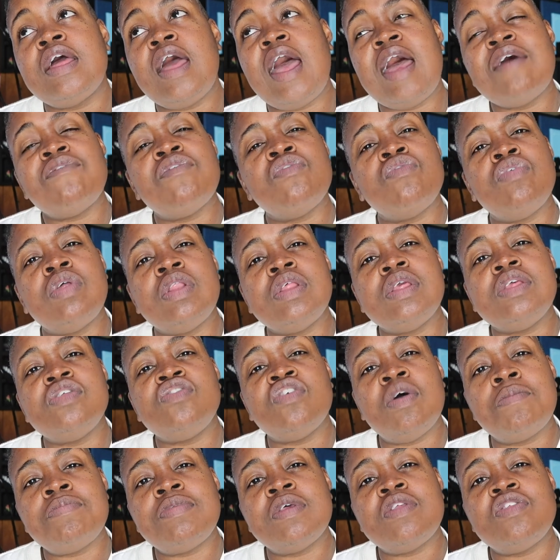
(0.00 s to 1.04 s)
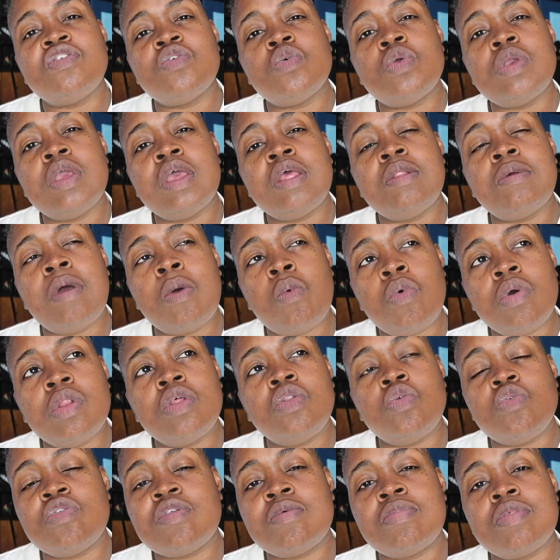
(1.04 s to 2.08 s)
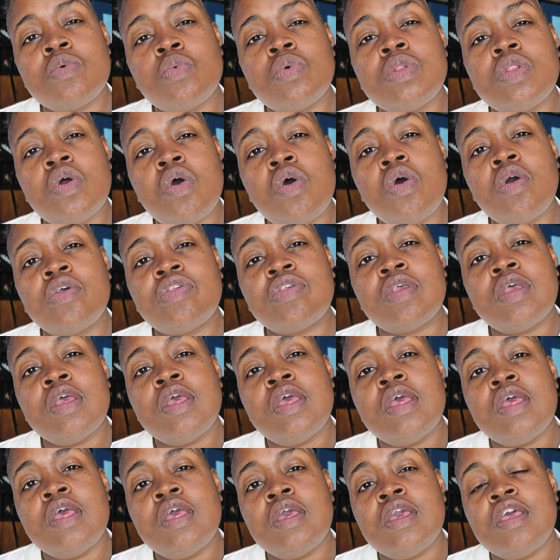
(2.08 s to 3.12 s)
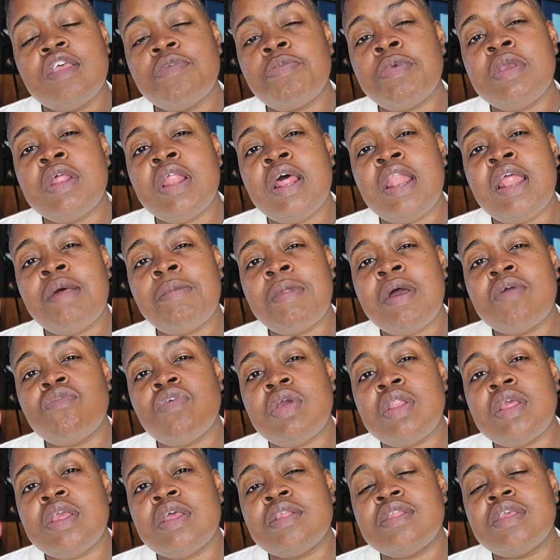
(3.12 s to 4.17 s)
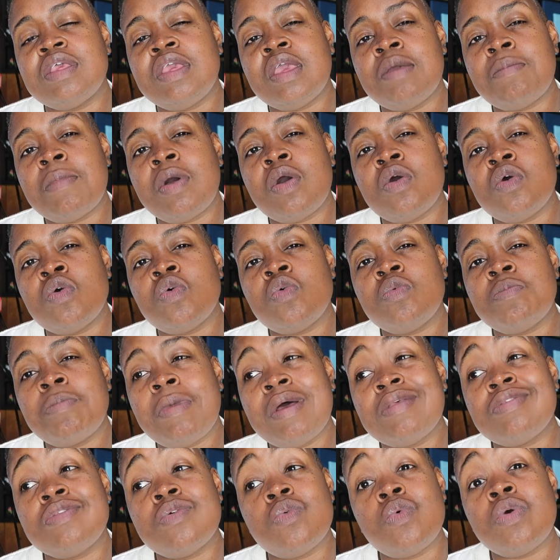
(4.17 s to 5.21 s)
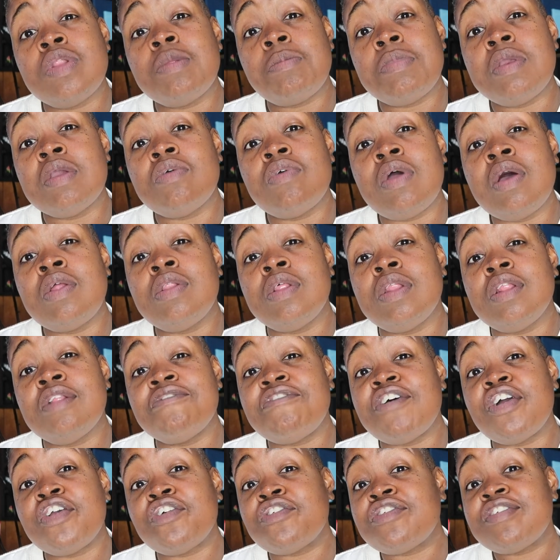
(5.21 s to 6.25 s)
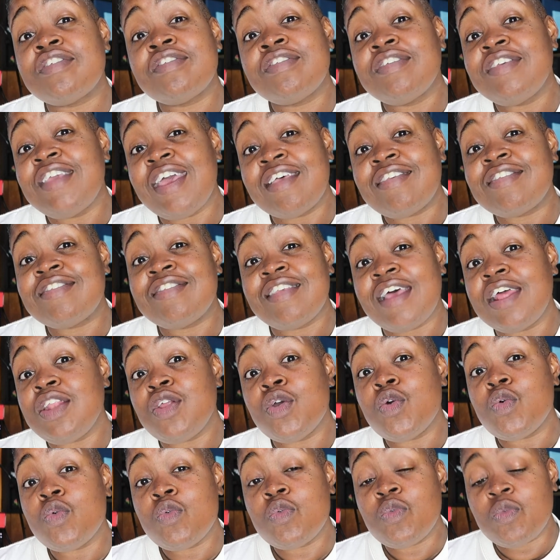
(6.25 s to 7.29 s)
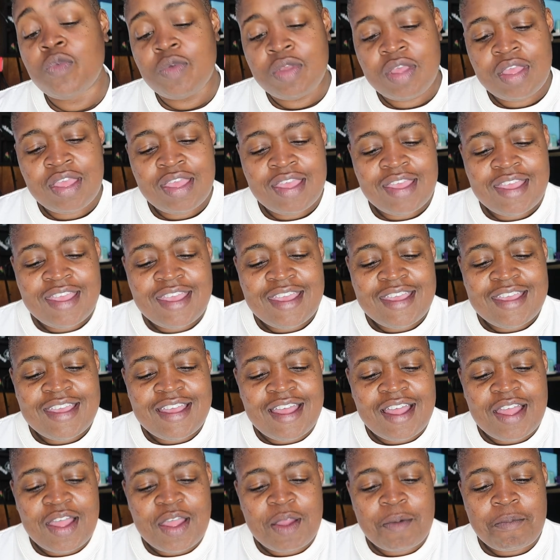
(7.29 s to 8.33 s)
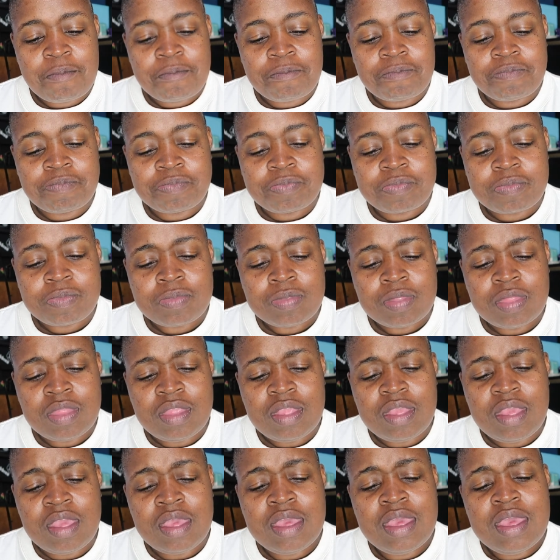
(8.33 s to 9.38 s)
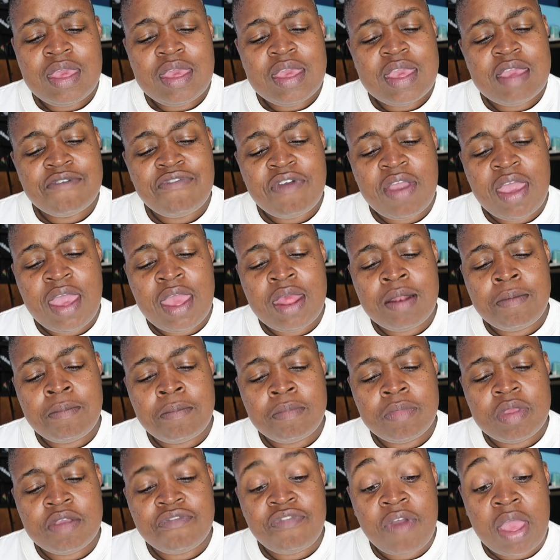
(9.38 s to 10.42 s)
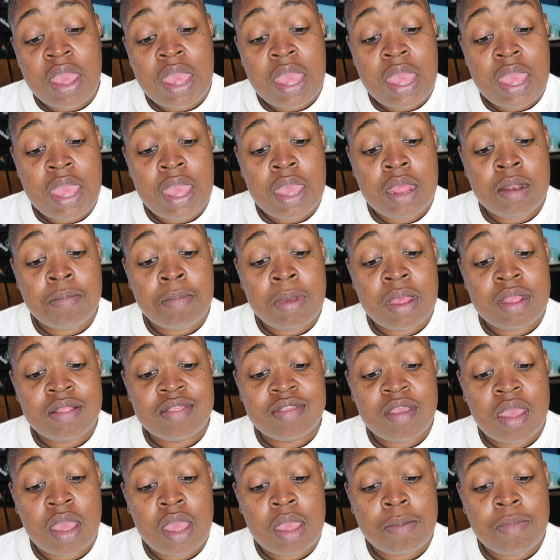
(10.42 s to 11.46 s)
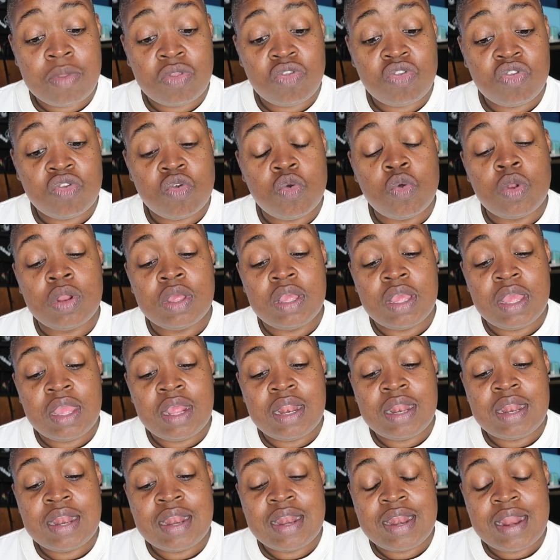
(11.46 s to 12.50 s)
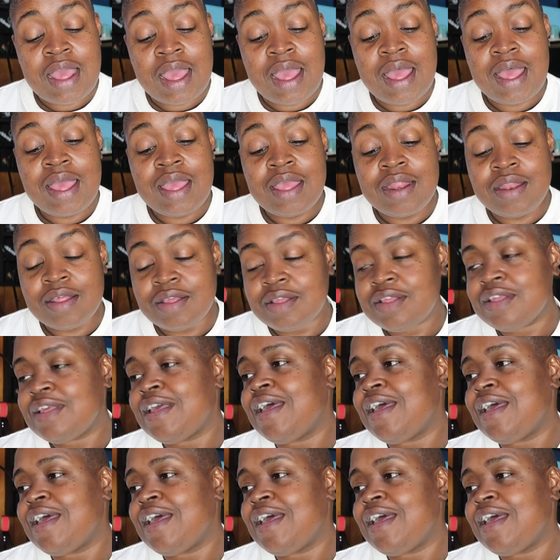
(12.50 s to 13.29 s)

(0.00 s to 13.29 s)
I haven't really jumped into it yet. I want to do something with dogs. Because being that I'm not ready yet to get my own, I still want to be around the little fuckers. Yes, I do. Um, if I had, if I had my time at school again, I'd,